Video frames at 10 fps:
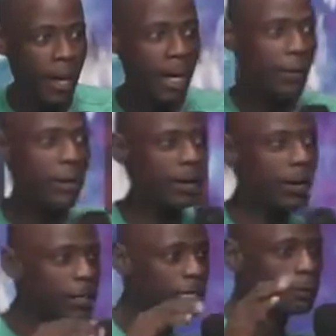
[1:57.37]
Can we
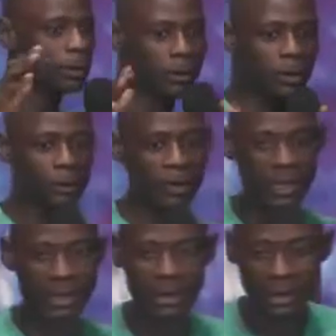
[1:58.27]
come? Is it possible to come to the
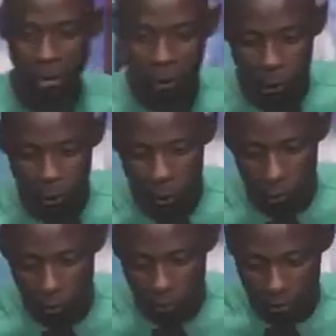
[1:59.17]
center roll, all
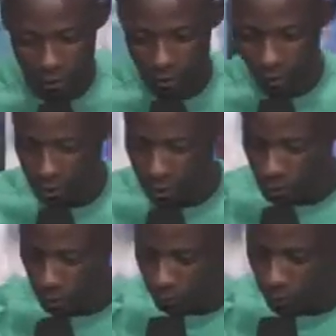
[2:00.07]
of us?
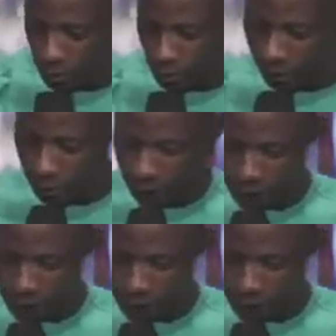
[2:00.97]
Praise God.